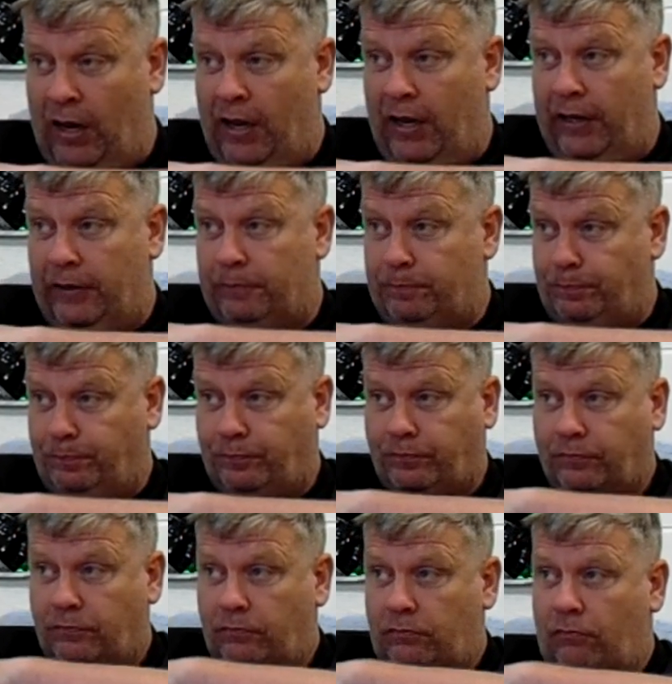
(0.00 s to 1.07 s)

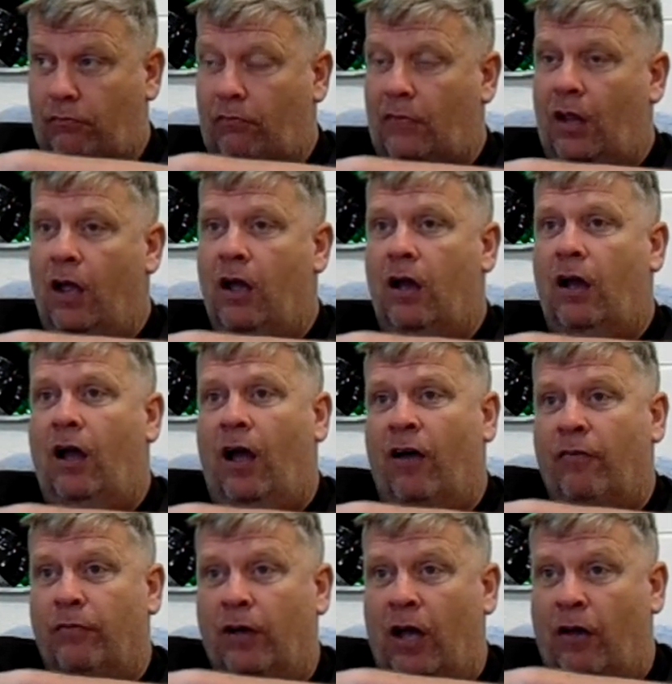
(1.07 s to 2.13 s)
uh,
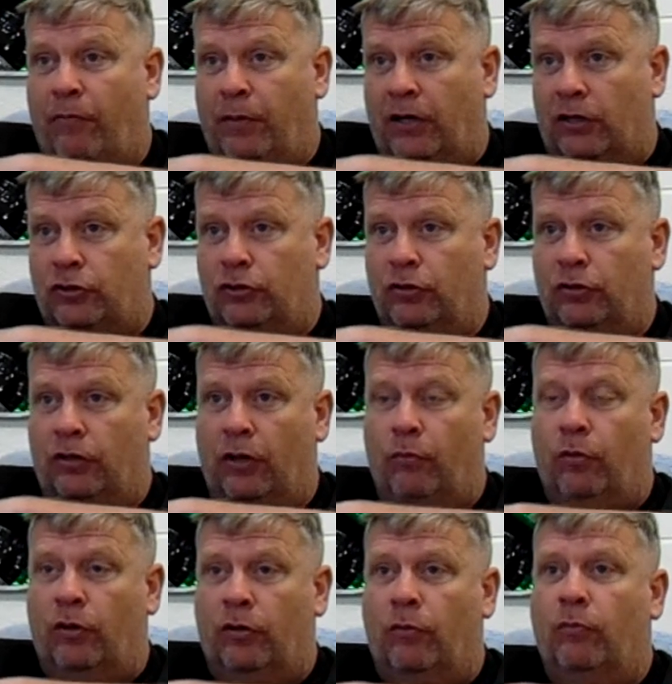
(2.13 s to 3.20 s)
I've, I've been assured
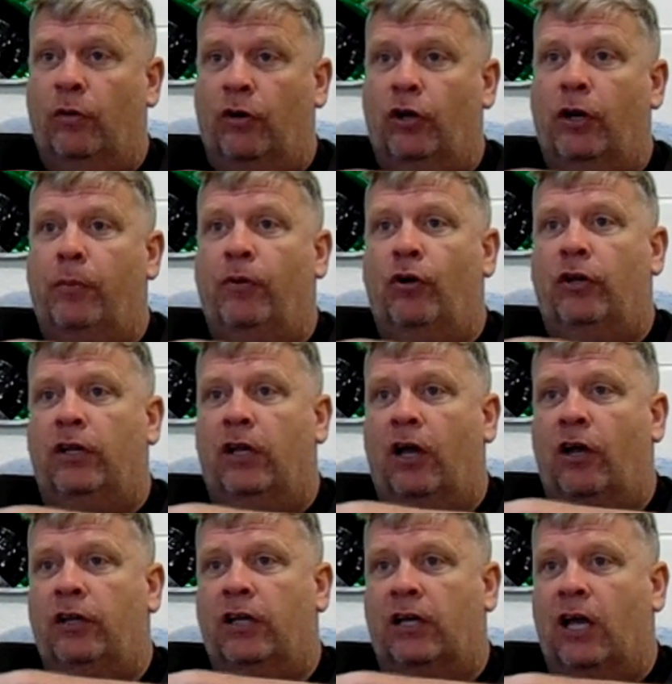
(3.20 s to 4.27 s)
that we're, we're going to be on the
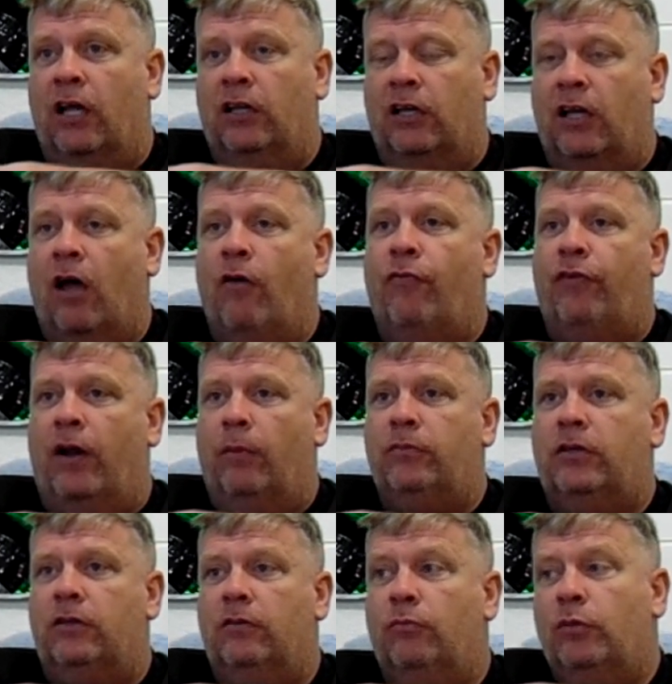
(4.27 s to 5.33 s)
undercard of Carl
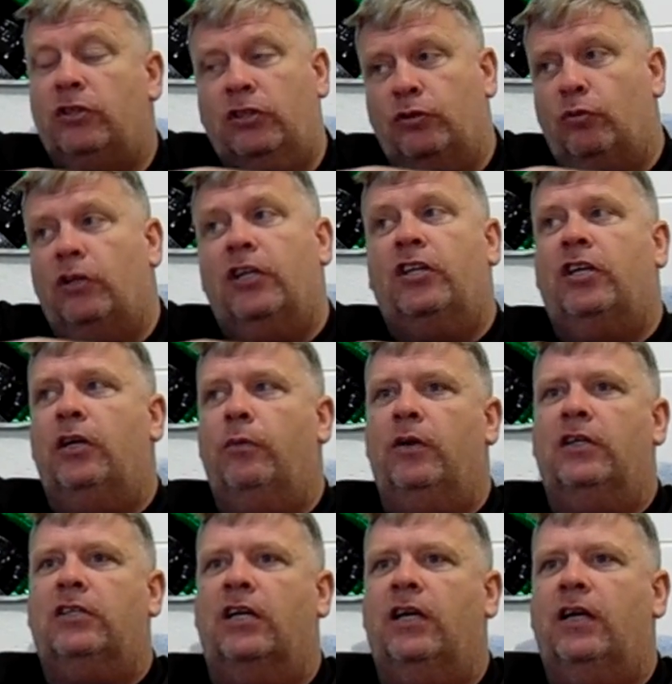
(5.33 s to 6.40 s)
Frampton, which is only three
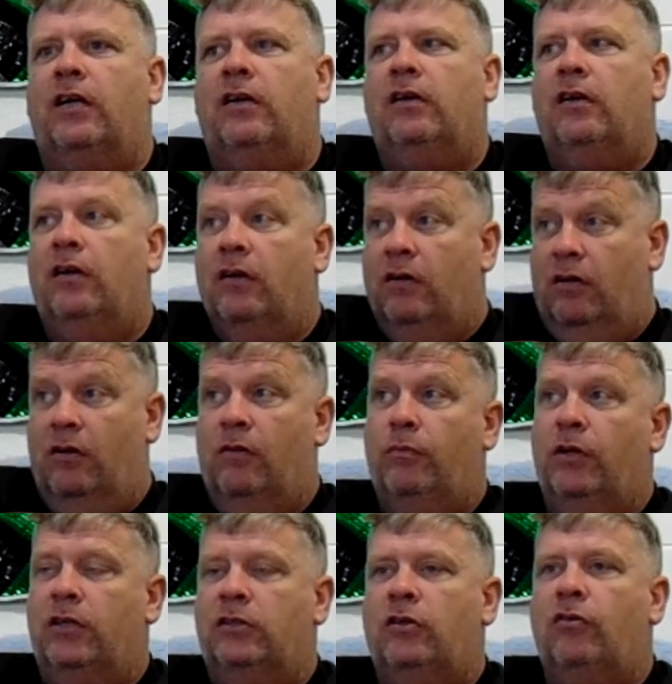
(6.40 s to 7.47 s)
weeks later.
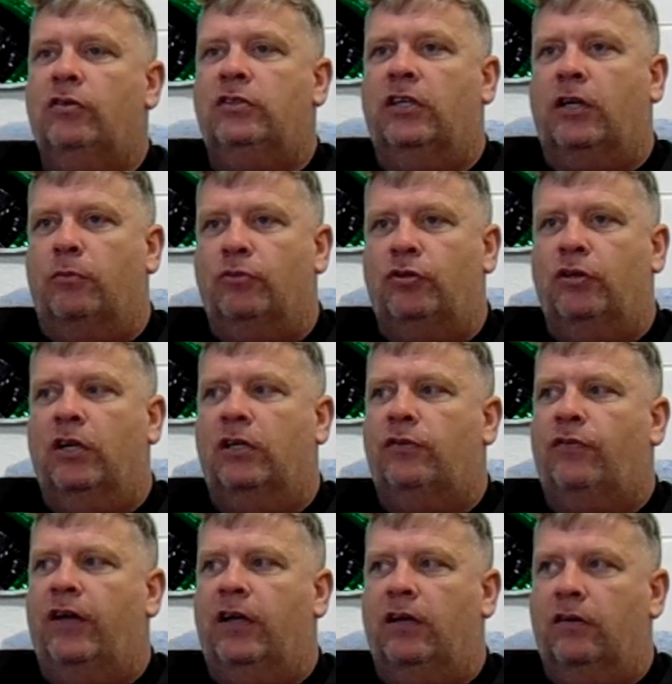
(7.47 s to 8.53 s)
But as long as he comes through
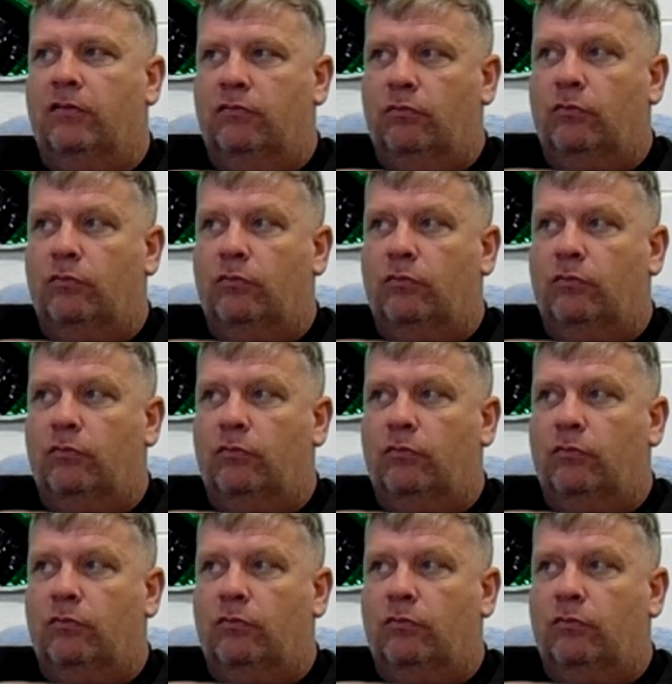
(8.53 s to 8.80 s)
this fight,